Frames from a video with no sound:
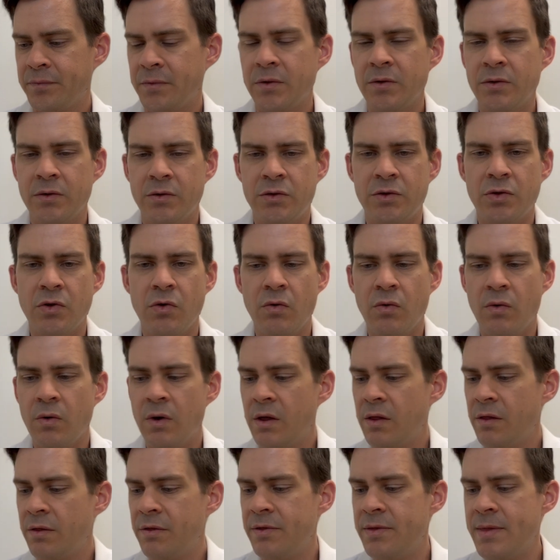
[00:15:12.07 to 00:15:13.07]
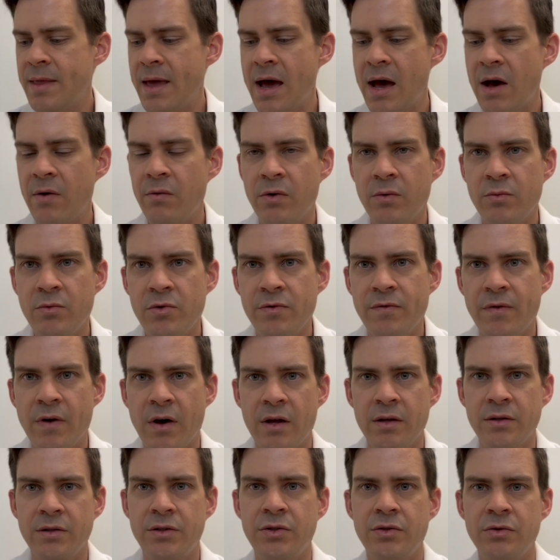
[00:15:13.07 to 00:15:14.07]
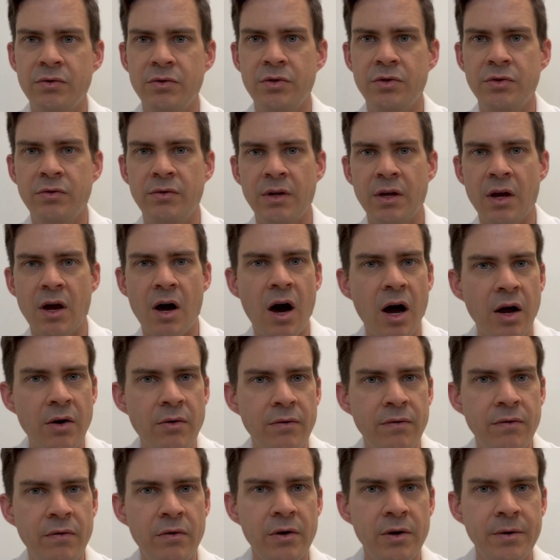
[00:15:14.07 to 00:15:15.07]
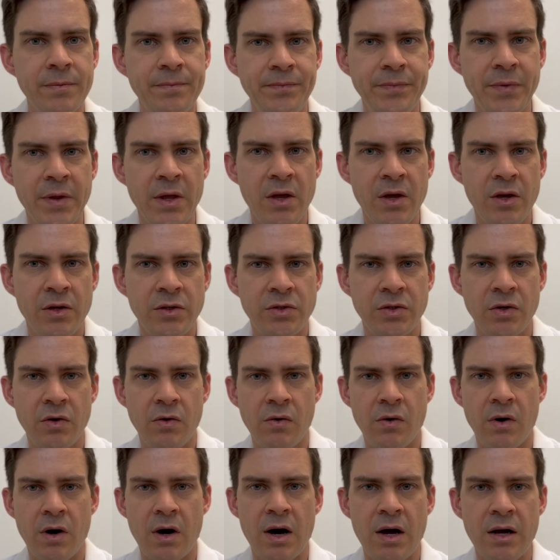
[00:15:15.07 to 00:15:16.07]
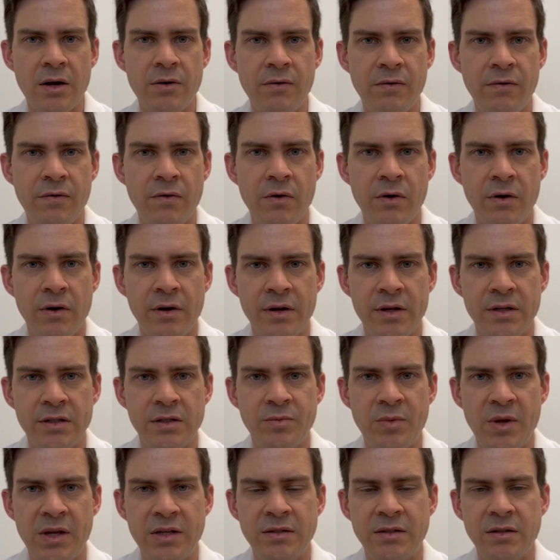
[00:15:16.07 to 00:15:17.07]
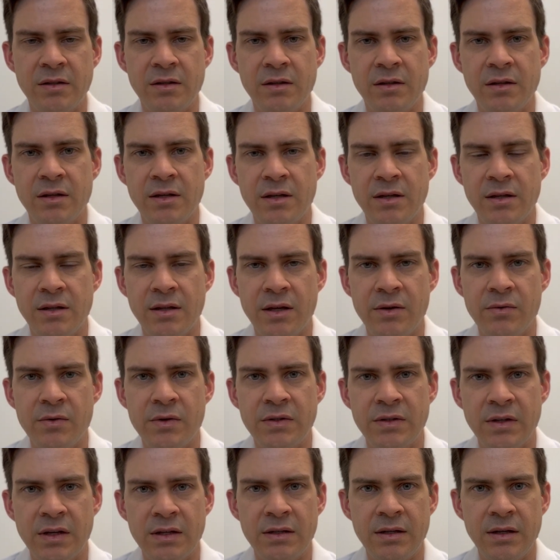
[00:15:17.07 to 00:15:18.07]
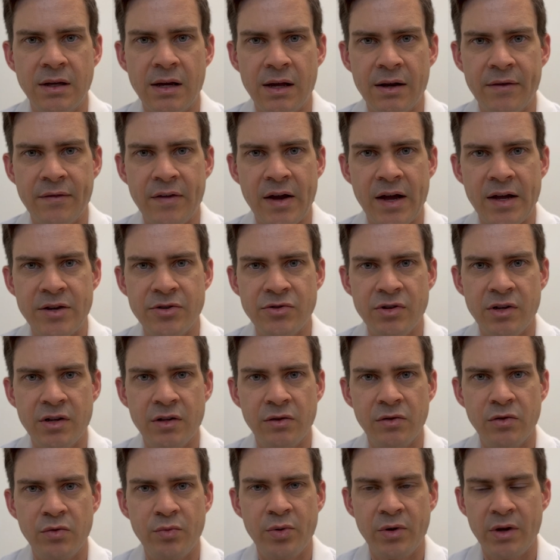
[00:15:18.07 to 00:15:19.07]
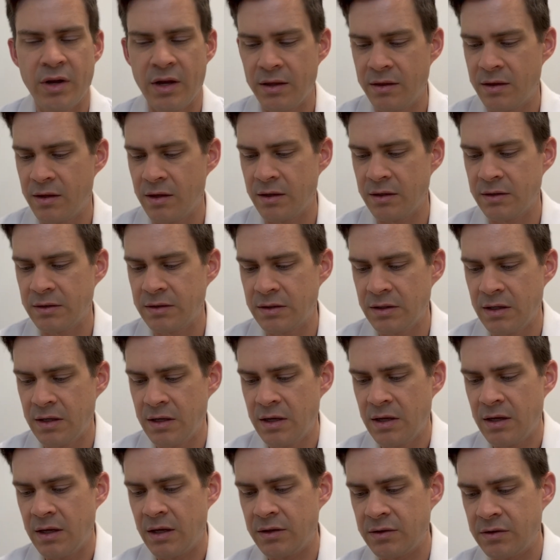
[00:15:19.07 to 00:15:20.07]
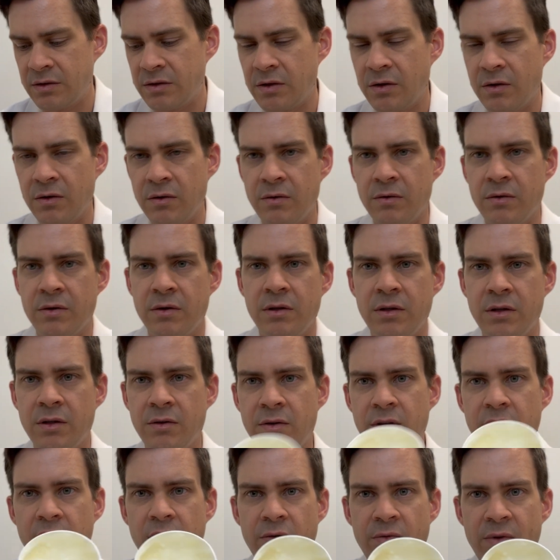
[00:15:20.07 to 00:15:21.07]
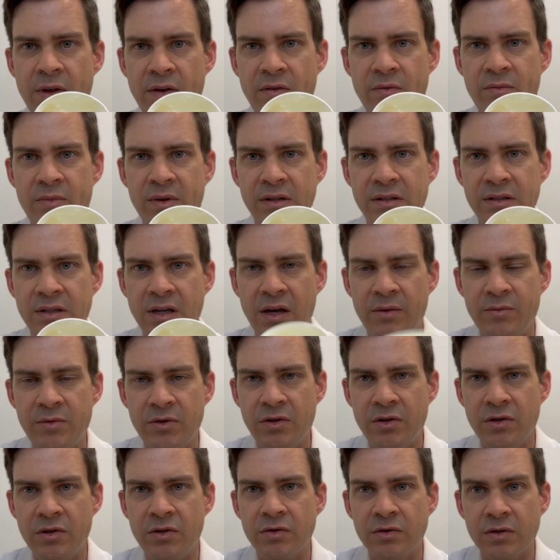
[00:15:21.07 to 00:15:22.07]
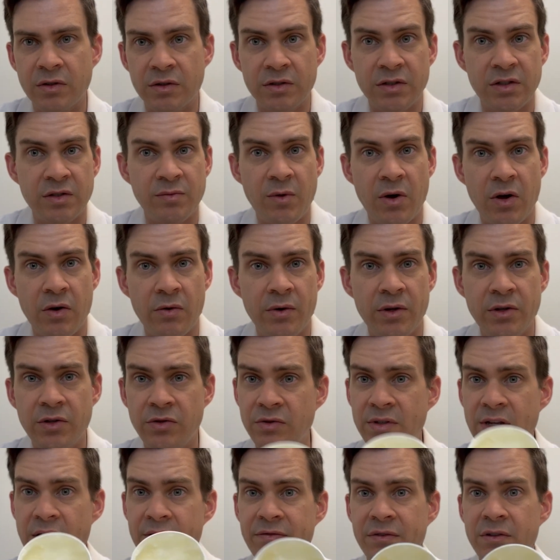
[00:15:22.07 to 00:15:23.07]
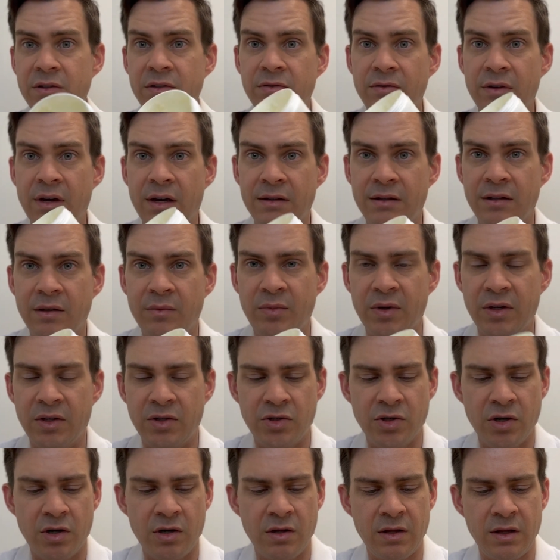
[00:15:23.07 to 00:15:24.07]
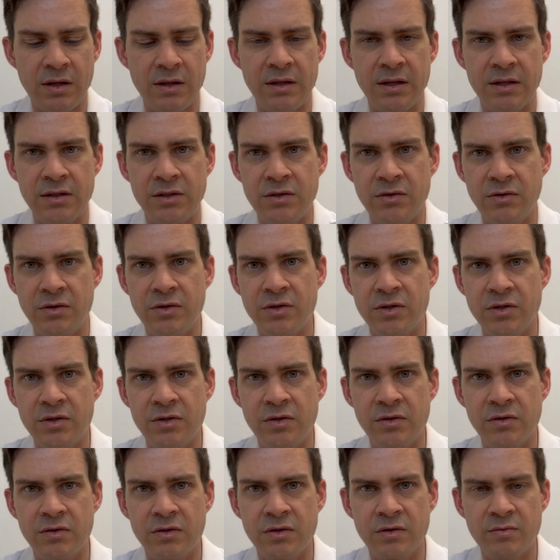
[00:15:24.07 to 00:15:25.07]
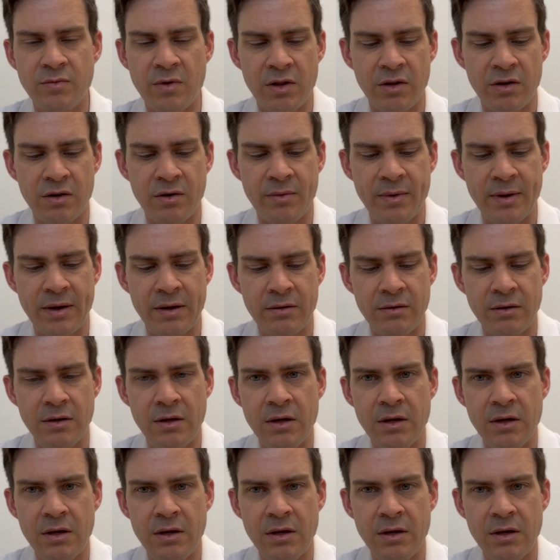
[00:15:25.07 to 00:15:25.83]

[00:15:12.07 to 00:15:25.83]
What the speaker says: So now we'll move on to doing Aquaphor. So Aquaphor is basically, like we said, to kind of hydrate and lubricate things. And so, you know, here we have a big tub. You can use a small one. You definitely do not need a big jar like this. You can just use a smaller amount.